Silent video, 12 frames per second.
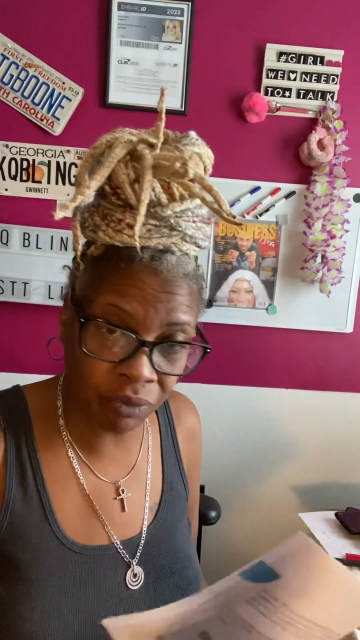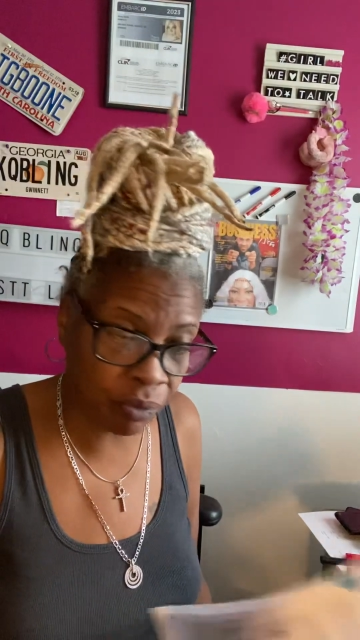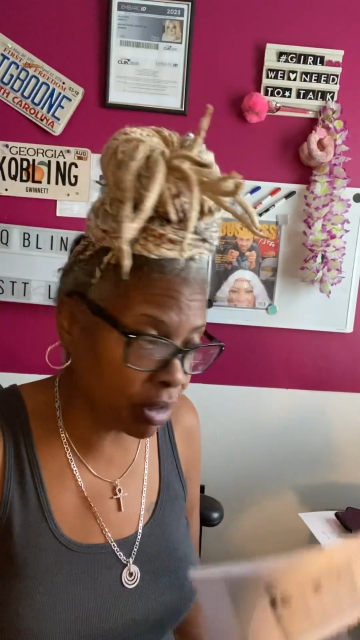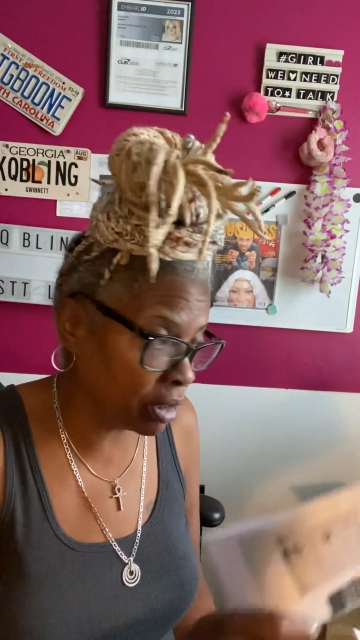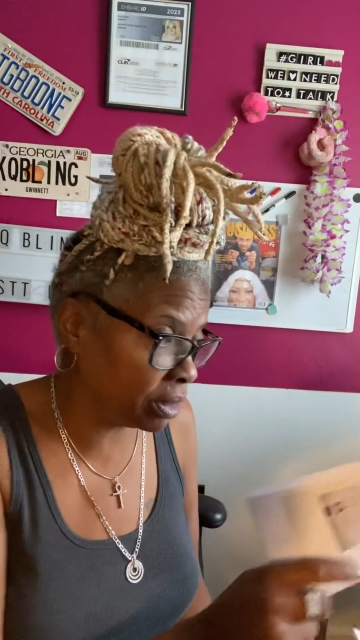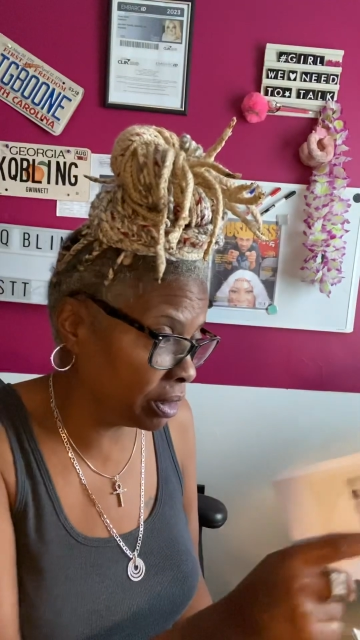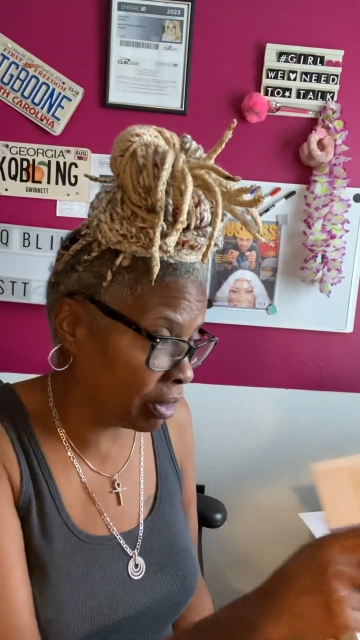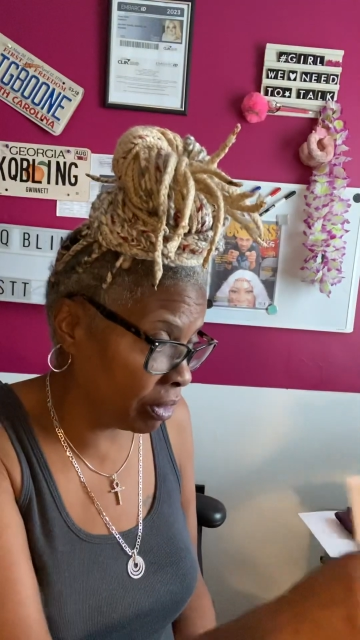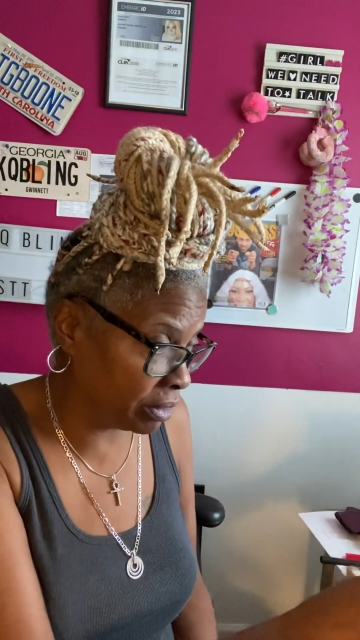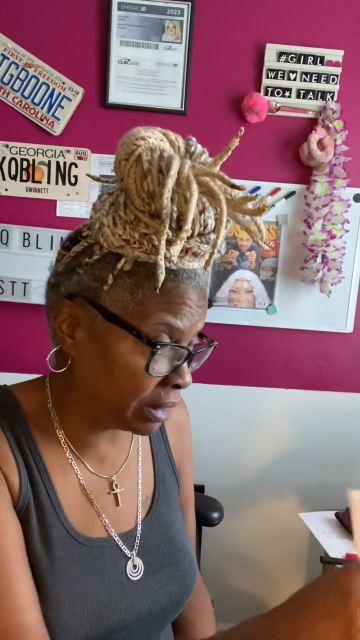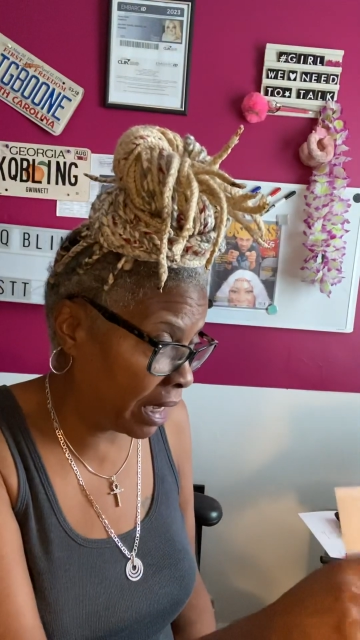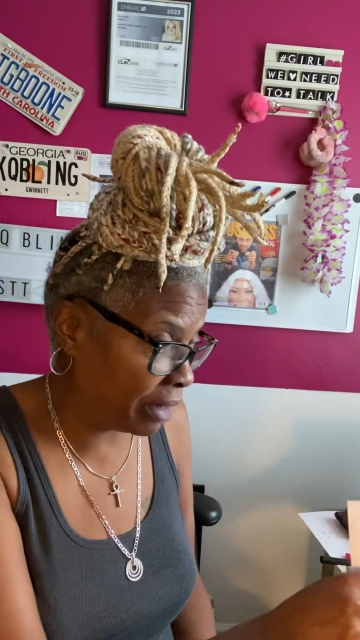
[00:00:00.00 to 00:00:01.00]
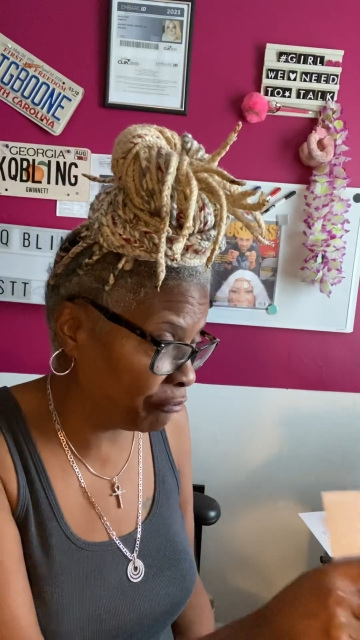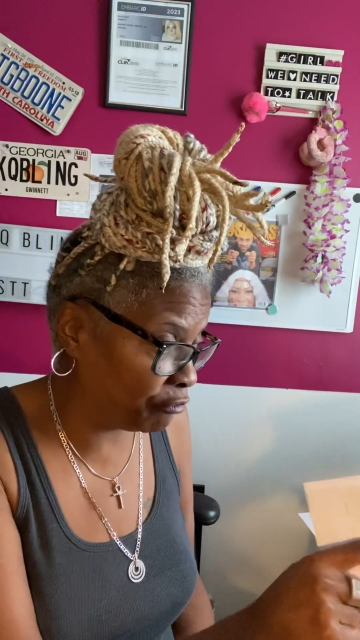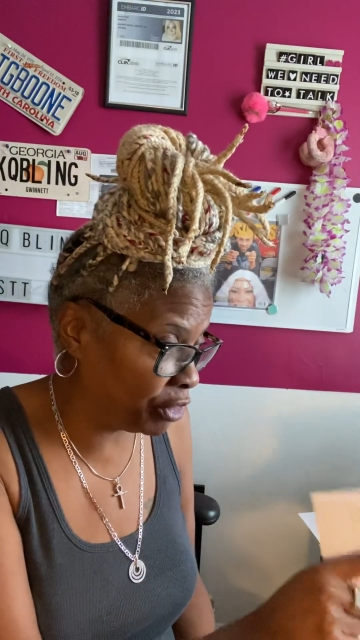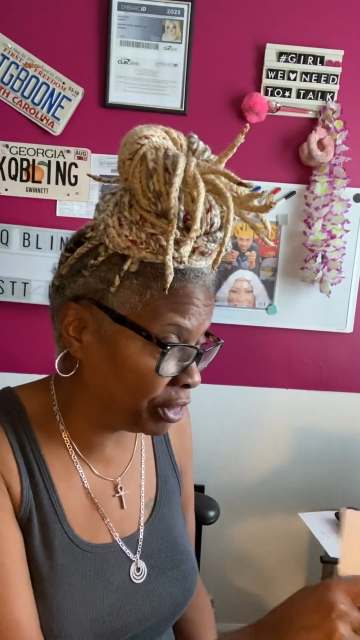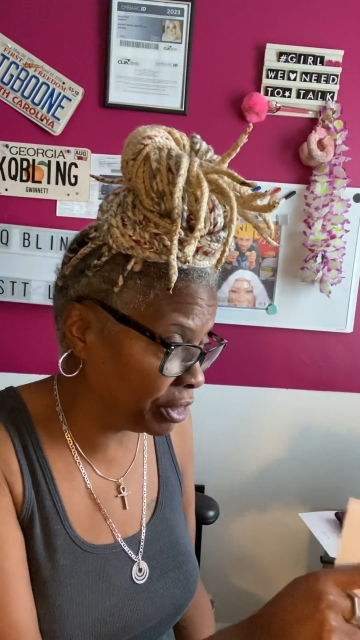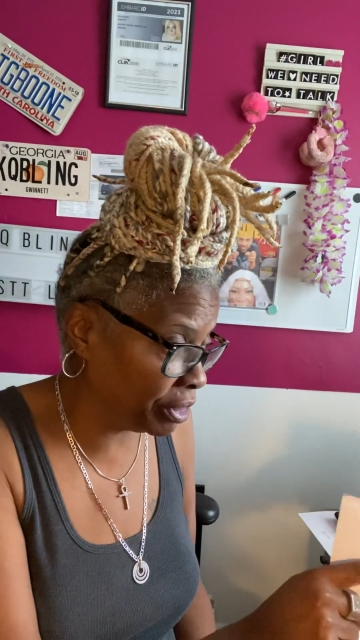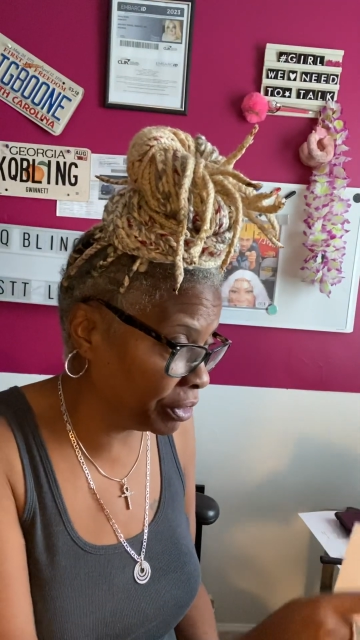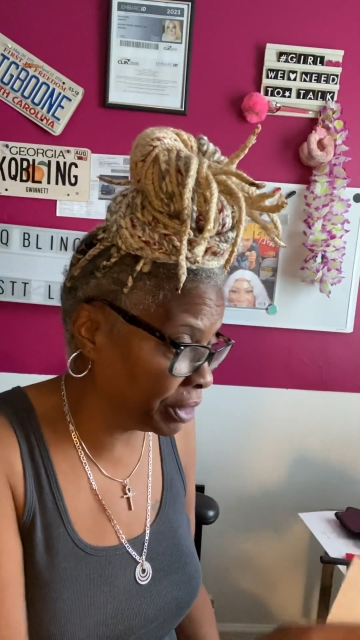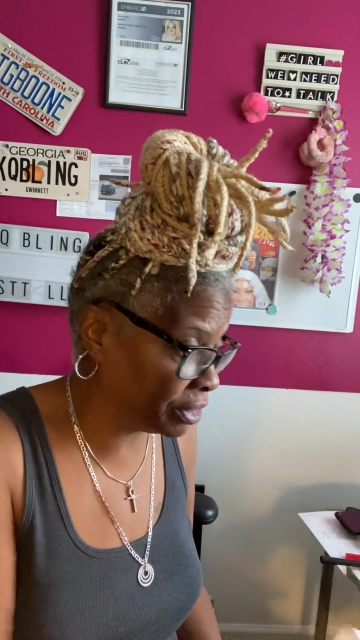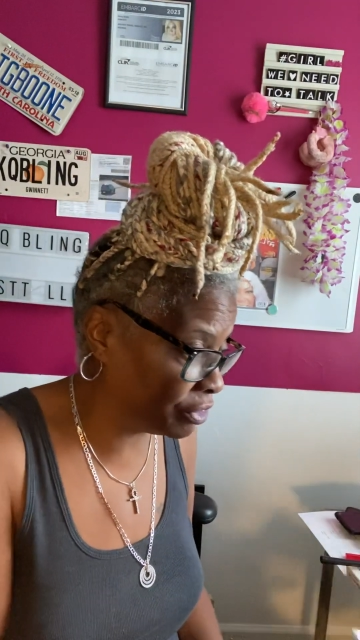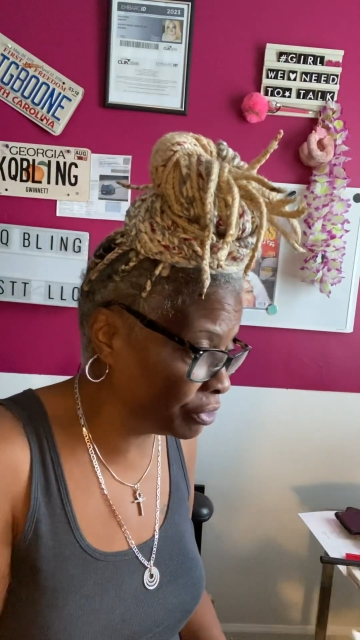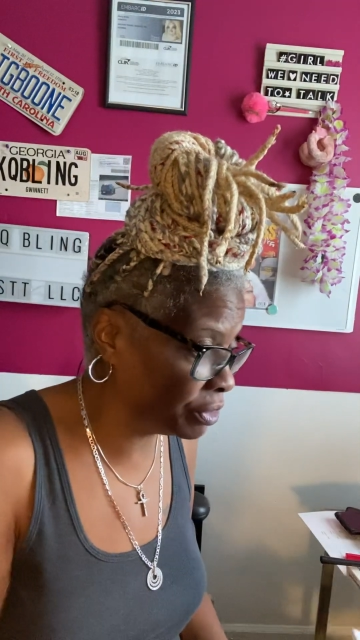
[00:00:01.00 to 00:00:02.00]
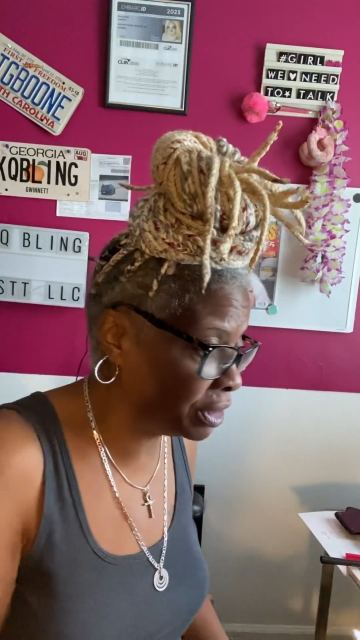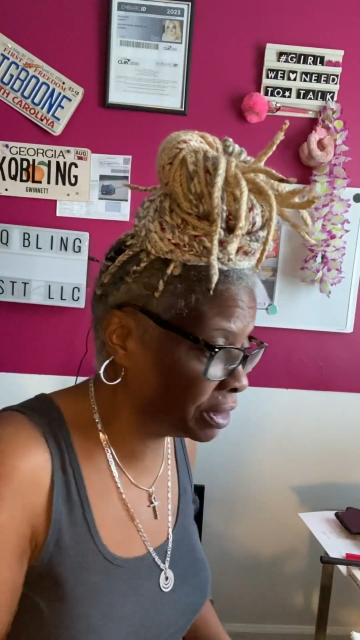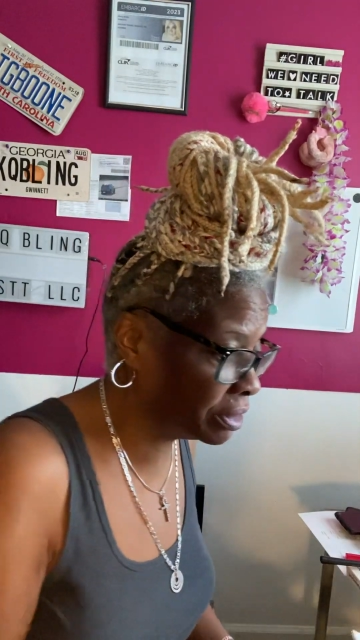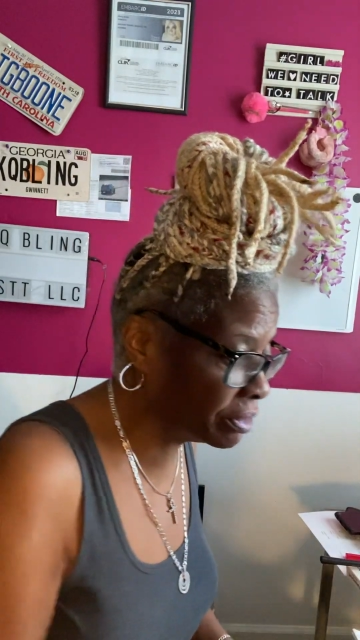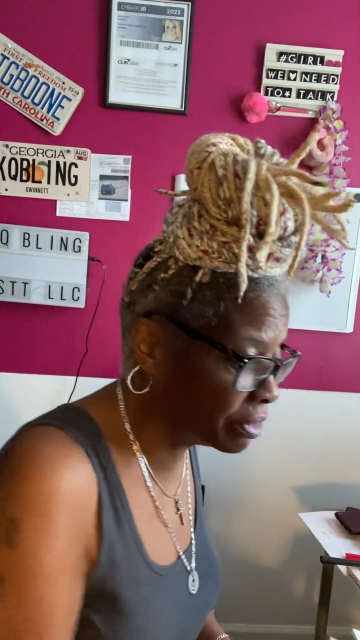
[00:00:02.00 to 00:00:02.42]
what, on that video that you hear